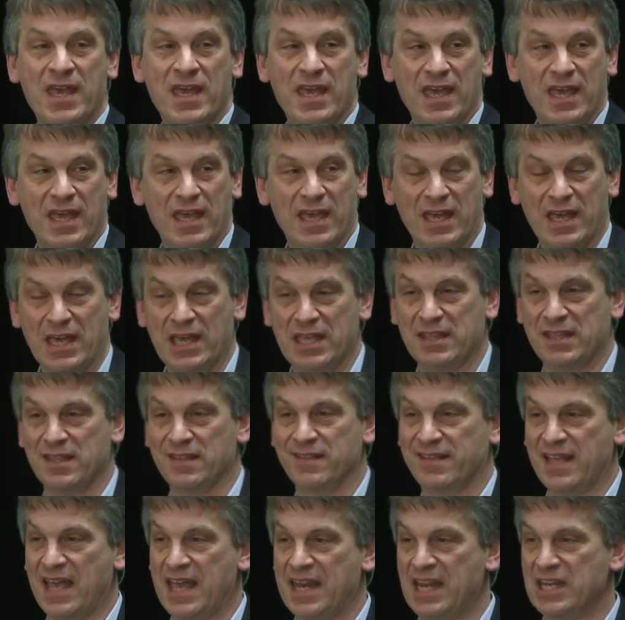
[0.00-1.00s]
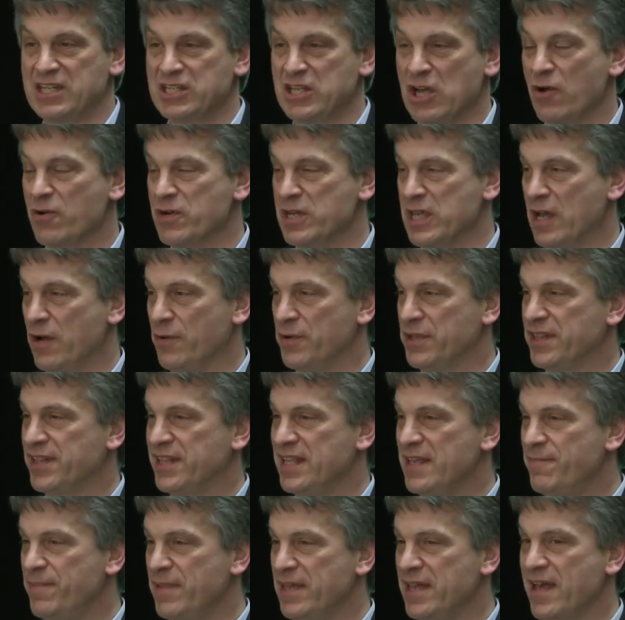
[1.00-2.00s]
is in San Antonio. It's
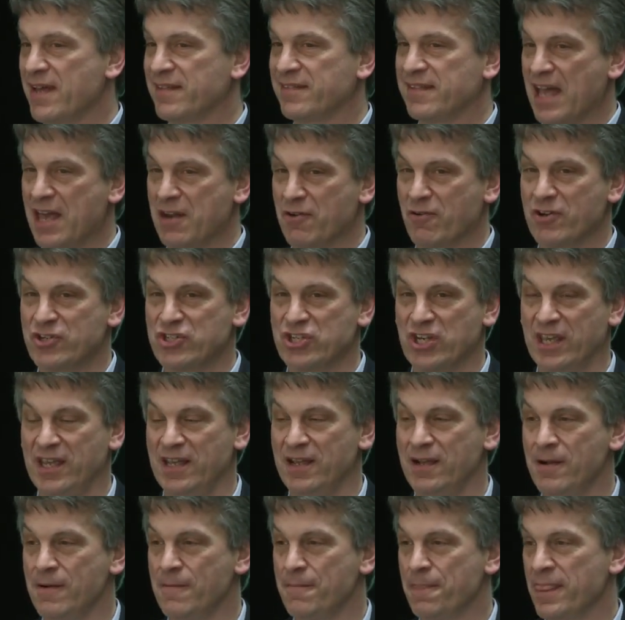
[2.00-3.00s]
CPS Energy.